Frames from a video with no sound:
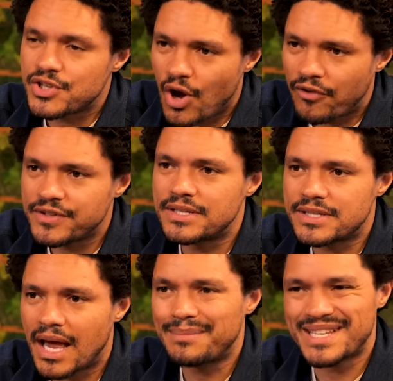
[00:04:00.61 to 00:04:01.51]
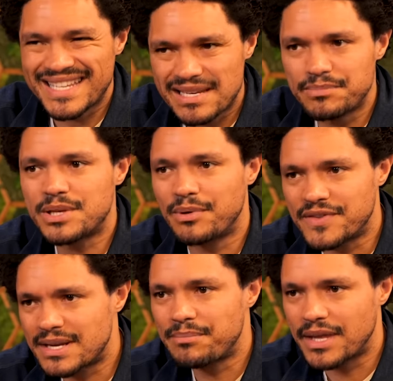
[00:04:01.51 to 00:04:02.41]
is oftentimes a symptom of
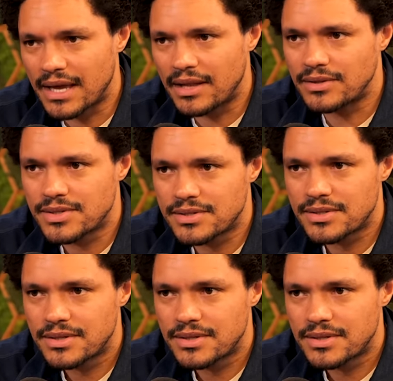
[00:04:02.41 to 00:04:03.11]
something else.